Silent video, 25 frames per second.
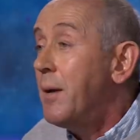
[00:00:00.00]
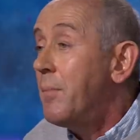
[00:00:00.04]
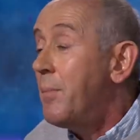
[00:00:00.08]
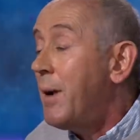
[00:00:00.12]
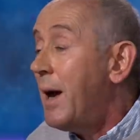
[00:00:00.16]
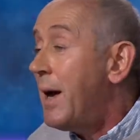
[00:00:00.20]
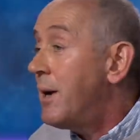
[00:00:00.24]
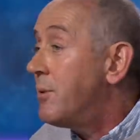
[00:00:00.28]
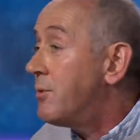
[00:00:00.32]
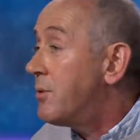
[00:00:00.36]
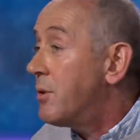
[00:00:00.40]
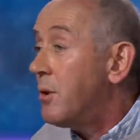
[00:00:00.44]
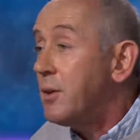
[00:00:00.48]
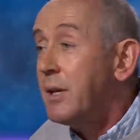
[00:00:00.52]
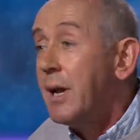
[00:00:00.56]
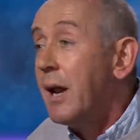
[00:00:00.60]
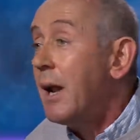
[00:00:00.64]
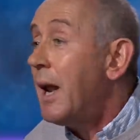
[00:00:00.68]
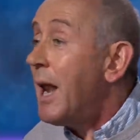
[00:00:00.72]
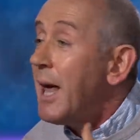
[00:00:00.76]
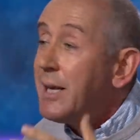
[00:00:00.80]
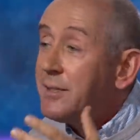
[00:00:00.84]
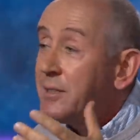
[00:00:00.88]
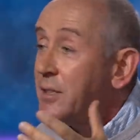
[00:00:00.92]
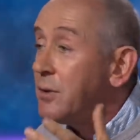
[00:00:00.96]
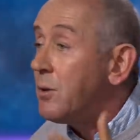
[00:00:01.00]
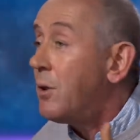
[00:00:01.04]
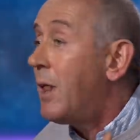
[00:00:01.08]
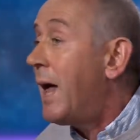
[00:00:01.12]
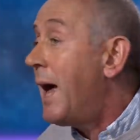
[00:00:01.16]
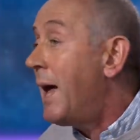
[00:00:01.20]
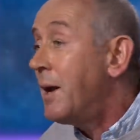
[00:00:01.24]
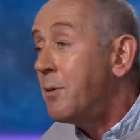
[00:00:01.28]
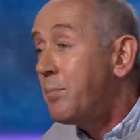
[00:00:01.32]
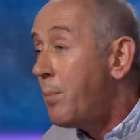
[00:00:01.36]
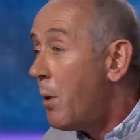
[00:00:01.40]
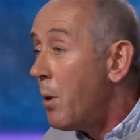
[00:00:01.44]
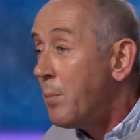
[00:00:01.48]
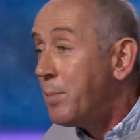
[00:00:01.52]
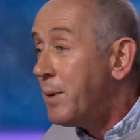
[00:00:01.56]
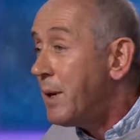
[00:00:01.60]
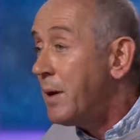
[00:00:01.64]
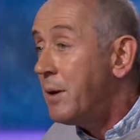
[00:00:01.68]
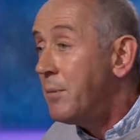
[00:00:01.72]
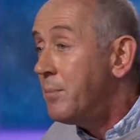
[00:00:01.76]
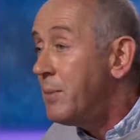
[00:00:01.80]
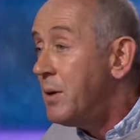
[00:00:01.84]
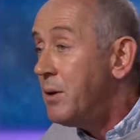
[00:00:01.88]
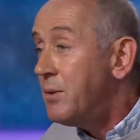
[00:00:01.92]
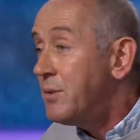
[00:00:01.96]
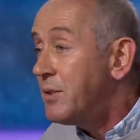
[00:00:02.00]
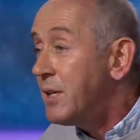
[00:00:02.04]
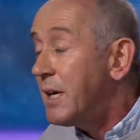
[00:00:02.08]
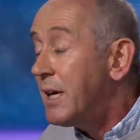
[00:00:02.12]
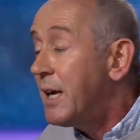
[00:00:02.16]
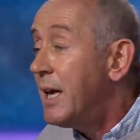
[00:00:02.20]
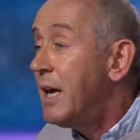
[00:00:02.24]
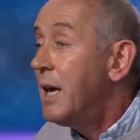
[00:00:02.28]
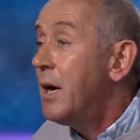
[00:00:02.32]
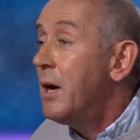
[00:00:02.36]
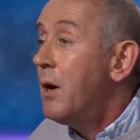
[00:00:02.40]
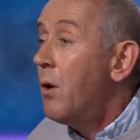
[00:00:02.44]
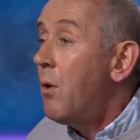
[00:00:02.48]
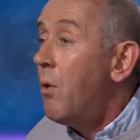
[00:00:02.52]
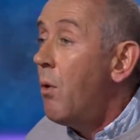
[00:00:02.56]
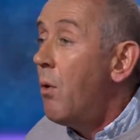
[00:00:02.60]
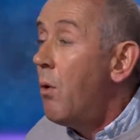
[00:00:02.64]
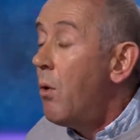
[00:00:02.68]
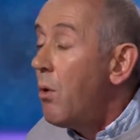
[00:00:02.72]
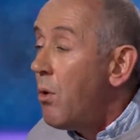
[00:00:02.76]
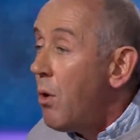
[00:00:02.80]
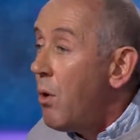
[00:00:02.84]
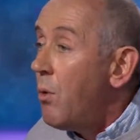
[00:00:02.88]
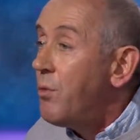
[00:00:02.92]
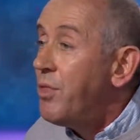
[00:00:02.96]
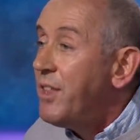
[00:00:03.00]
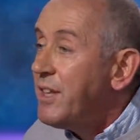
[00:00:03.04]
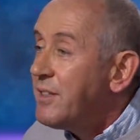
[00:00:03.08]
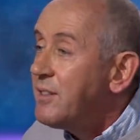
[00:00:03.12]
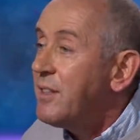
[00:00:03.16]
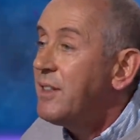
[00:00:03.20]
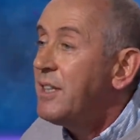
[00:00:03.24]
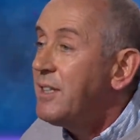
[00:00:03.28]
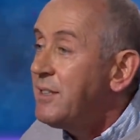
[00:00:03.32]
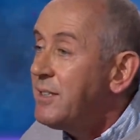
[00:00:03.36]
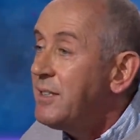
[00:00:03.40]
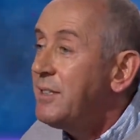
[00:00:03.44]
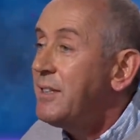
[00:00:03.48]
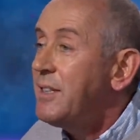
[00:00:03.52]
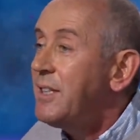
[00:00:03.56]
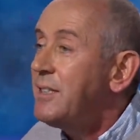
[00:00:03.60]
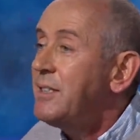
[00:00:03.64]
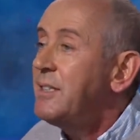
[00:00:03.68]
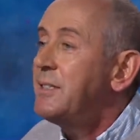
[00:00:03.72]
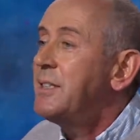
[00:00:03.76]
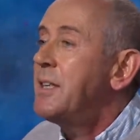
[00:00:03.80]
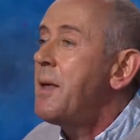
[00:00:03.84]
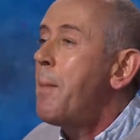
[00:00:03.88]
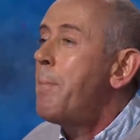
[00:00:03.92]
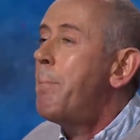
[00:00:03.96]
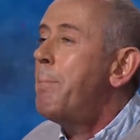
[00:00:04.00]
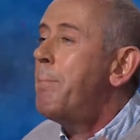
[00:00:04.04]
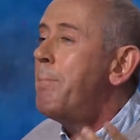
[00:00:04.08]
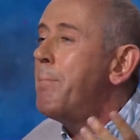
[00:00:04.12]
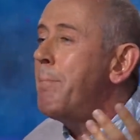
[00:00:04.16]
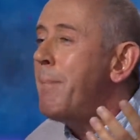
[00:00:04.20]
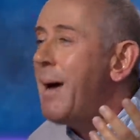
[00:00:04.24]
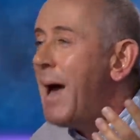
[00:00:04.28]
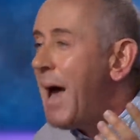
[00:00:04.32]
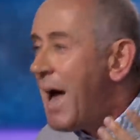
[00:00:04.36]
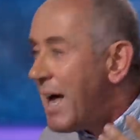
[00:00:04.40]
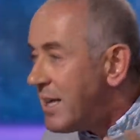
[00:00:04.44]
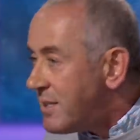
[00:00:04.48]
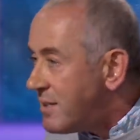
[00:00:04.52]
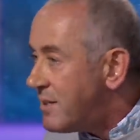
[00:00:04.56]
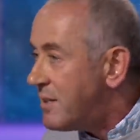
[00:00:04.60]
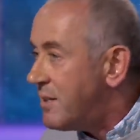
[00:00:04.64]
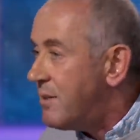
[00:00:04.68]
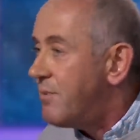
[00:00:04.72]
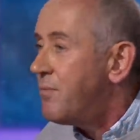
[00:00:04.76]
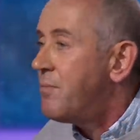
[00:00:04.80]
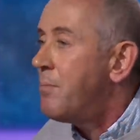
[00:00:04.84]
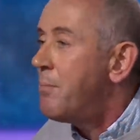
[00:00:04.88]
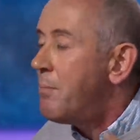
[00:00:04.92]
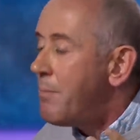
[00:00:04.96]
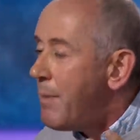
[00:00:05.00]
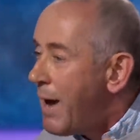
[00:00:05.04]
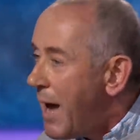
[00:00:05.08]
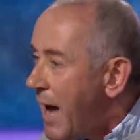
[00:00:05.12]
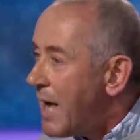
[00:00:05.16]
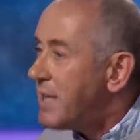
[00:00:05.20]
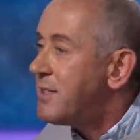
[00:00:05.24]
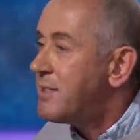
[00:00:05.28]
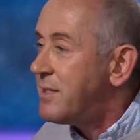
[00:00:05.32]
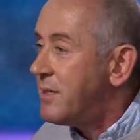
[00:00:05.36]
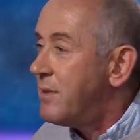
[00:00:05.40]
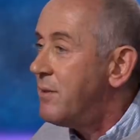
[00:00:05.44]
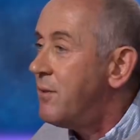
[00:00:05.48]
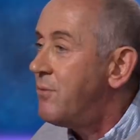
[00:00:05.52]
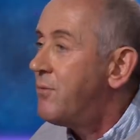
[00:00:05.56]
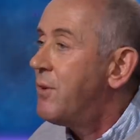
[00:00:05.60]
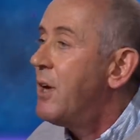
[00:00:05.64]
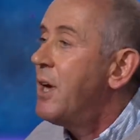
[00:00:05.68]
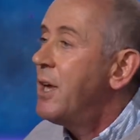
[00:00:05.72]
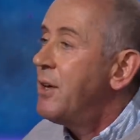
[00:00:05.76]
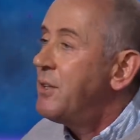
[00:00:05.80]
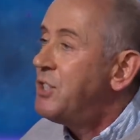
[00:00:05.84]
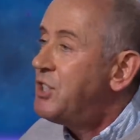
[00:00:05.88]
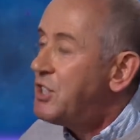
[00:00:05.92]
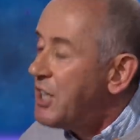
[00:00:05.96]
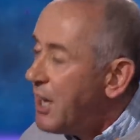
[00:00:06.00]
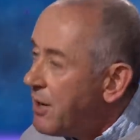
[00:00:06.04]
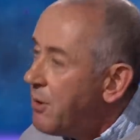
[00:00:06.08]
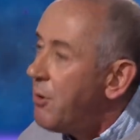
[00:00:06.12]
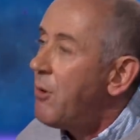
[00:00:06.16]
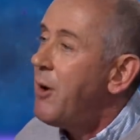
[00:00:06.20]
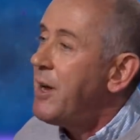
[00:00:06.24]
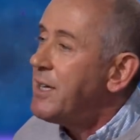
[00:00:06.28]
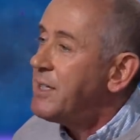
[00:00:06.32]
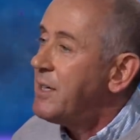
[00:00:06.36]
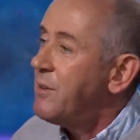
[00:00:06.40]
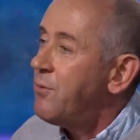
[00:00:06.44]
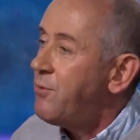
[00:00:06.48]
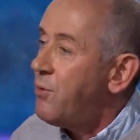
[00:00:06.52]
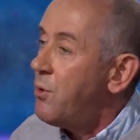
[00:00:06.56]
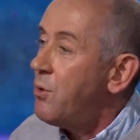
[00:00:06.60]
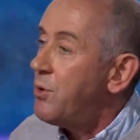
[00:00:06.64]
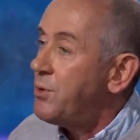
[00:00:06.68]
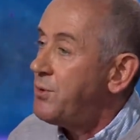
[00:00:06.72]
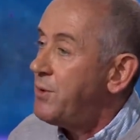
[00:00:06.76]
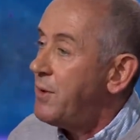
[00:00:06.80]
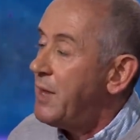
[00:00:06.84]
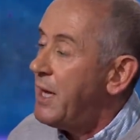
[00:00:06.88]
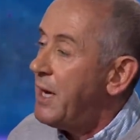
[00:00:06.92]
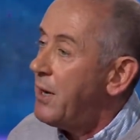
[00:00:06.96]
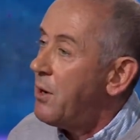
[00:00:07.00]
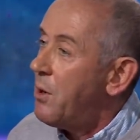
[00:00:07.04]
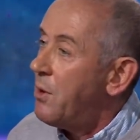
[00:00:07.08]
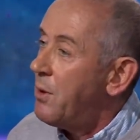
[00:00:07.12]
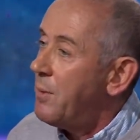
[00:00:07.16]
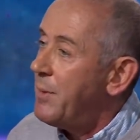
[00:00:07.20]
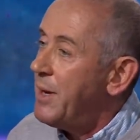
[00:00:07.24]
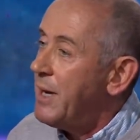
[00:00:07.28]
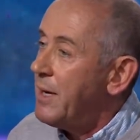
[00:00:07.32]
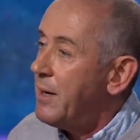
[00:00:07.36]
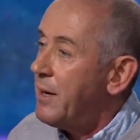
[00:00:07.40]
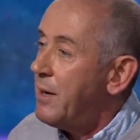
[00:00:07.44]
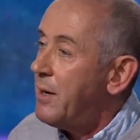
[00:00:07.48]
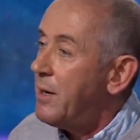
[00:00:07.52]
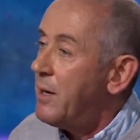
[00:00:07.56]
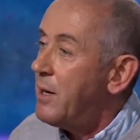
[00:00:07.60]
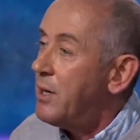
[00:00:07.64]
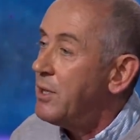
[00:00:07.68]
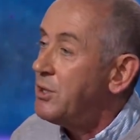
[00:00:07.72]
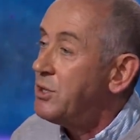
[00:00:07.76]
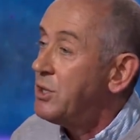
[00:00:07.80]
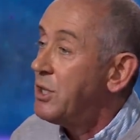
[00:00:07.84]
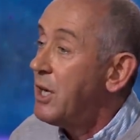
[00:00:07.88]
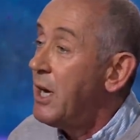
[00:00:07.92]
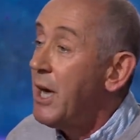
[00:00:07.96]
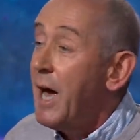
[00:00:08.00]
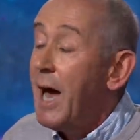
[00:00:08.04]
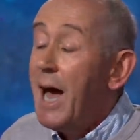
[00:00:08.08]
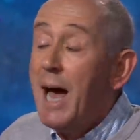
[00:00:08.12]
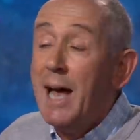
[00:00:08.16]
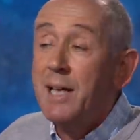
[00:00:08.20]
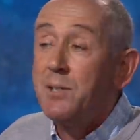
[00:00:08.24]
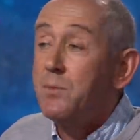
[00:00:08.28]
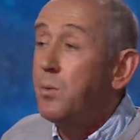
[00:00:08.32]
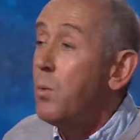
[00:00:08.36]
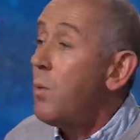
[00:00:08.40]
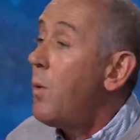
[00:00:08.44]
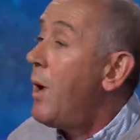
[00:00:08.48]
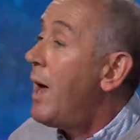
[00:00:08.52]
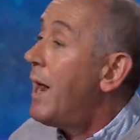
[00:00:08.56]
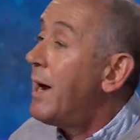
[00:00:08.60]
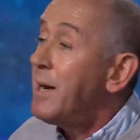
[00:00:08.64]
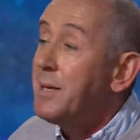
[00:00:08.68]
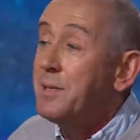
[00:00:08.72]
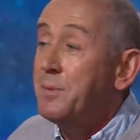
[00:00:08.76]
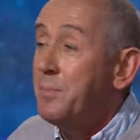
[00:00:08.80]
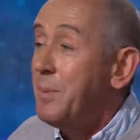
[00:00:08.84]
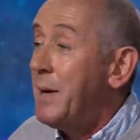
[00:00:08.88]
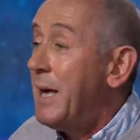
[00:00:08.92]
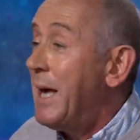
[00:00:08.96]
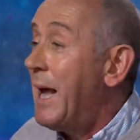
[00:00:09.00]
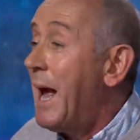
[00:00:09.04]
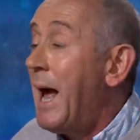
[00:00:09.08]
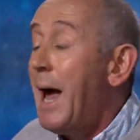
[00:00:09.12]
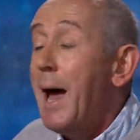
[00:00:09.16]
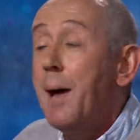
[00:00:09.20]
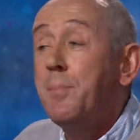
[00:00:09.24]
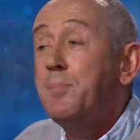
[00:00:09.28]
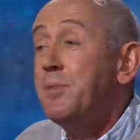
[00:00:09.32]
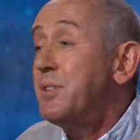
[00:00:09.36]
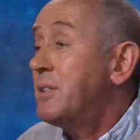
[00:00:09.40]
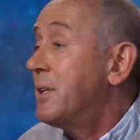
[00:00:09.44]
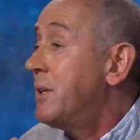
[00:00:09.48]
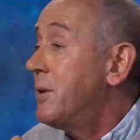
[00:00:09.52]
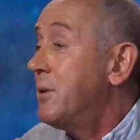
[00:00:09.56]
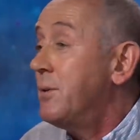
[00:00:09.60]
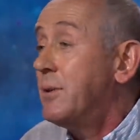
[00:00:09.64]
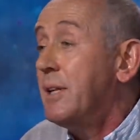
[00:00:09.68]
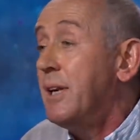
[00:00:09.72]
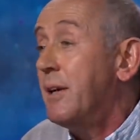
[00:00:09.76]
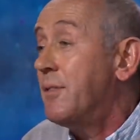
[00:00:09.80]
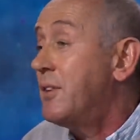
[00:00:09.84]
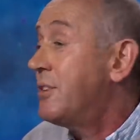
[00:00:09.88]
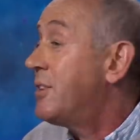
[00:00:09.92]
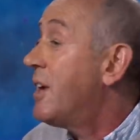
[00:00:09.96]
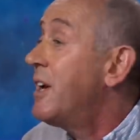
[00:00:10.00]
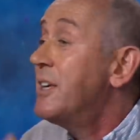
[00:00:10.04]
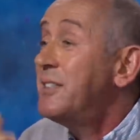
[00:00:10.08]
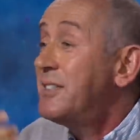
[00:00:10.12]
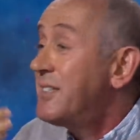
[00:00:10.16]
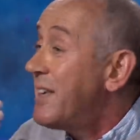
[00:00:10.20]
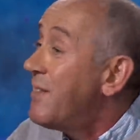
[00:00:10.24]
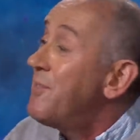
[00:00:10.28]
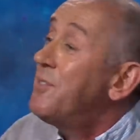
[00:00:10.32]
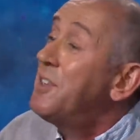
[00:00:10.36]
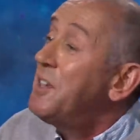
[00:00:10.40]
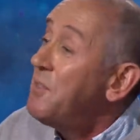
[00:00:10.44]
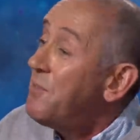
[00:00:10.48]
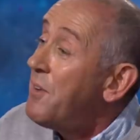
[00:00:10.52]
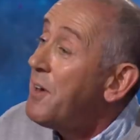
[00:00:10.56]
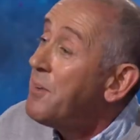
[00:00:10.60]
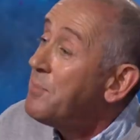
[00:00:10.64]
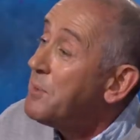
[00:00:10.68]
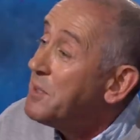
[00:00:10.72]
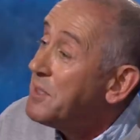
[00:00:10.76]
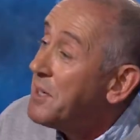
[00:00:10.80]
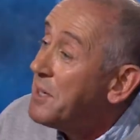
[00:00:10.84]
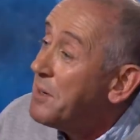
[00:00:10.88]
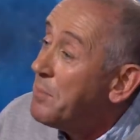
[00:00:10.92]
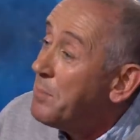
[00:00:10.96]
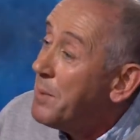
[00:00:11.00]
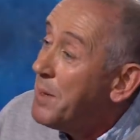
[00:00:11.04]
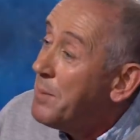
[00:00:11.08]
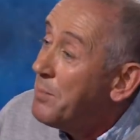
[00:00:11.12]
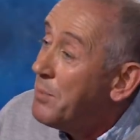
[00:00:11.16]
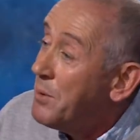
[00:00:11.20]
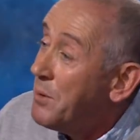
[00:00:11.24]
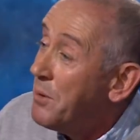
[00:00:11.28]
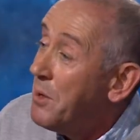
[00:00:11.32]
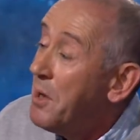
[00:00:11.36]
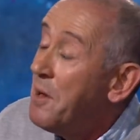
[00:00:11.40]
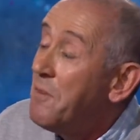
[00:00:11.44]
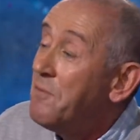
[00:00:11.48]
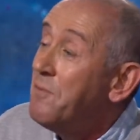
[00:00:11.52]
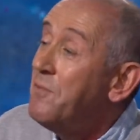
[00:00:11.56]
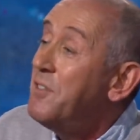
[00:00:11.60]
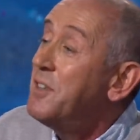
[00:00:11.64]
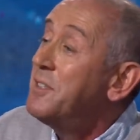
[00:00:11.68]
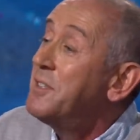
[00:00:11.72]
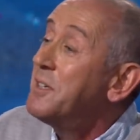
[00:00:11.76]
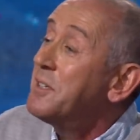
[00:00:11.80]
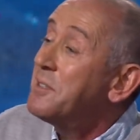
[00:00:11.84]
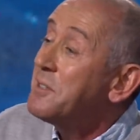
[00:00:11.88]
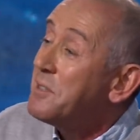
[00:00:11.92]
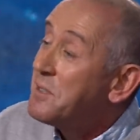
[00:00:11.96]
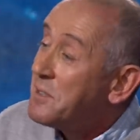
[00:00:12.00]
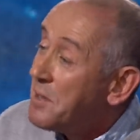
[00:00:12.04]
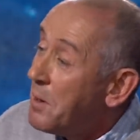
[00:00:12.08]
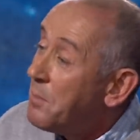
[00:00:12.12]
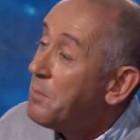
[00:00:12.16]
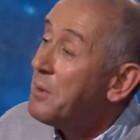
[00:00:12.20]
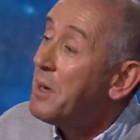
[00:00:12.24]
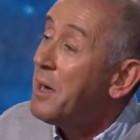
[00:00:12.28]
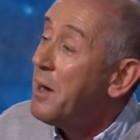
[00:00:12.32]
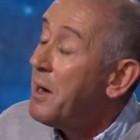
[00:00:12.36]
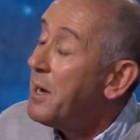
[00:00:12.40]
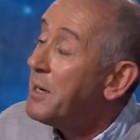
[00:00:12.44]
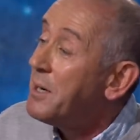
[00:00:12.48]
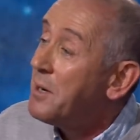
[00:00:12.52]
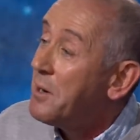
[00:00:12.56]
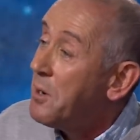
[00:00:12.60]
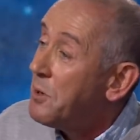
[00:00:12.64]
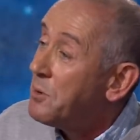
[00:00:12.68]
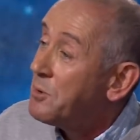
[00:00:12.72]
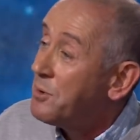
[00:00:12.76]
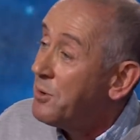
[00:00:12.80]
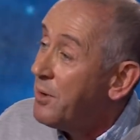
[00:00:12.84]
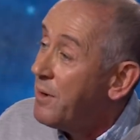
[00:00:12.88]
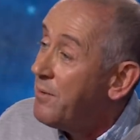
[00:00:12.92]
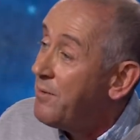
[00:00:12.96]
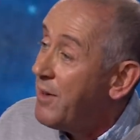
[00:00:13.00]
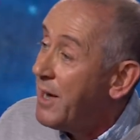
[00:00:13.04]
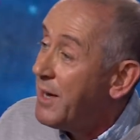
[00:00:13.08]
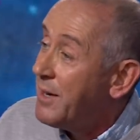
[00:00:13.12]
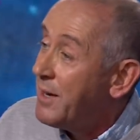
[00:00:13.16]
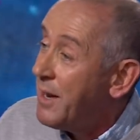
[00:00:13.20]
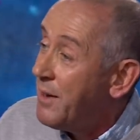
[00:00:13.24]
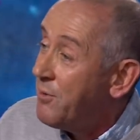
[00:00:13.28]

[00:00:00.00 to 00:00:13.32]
about classical and popular music. Or this is a massive, massive generating force for the economy at large, as well as being absolutely at this. 75% of people visit some kind of cultural event